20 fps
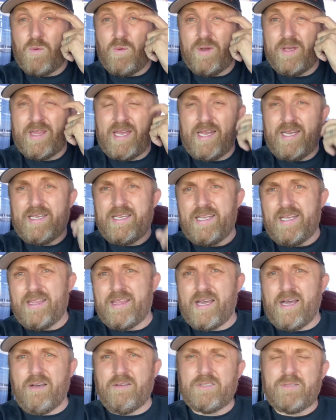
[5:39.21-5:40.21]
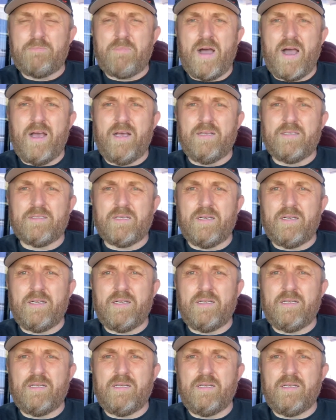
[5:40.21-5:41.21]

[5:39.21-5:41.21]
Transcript: with 18,000 miles on it.